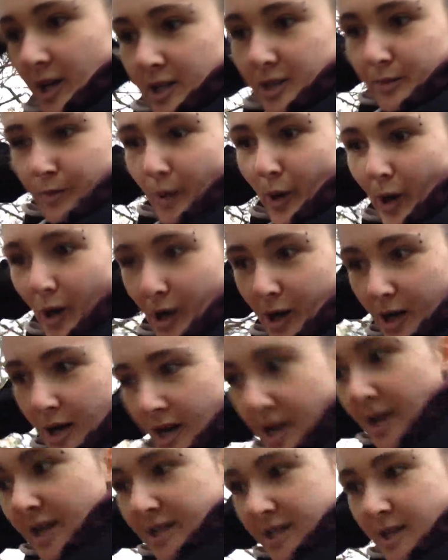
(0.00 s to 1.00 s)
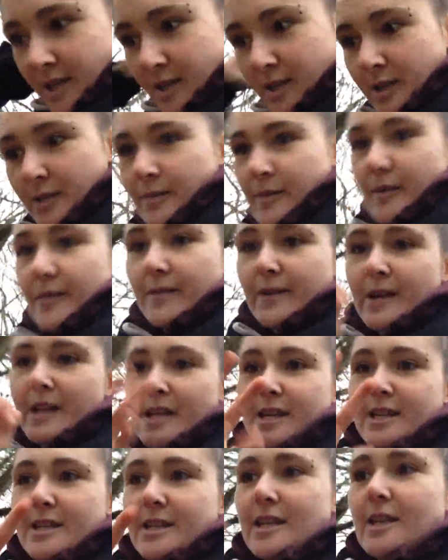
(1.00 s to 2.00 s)
this part, it seems to be
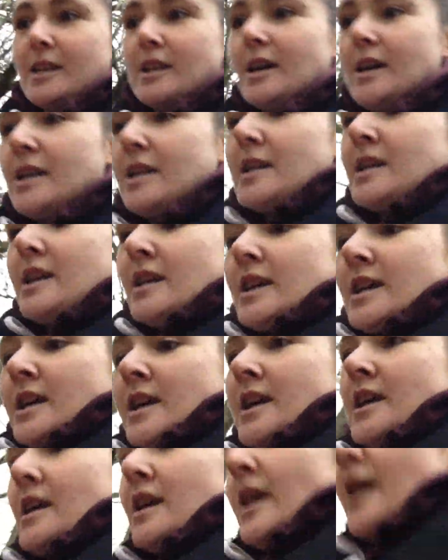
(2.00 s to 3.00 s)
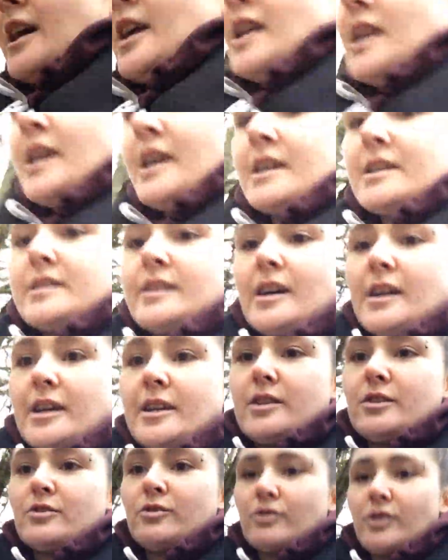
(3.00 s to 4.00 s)
releasing, like, it like clicks like
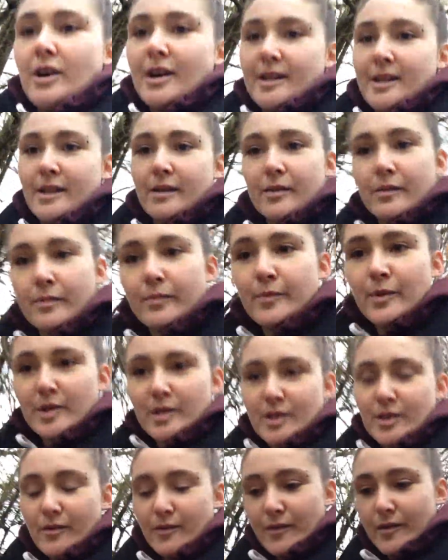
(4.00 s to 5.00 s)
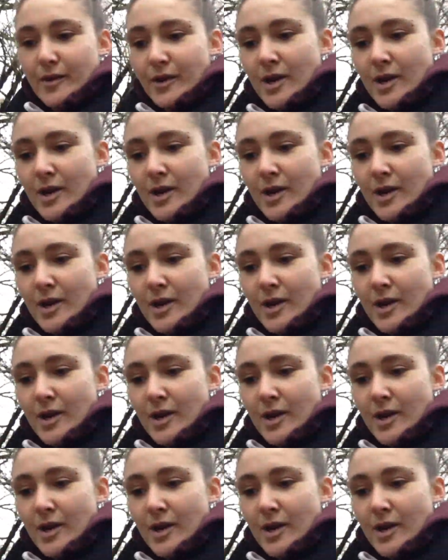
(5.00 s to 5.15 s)
it's grinding bits of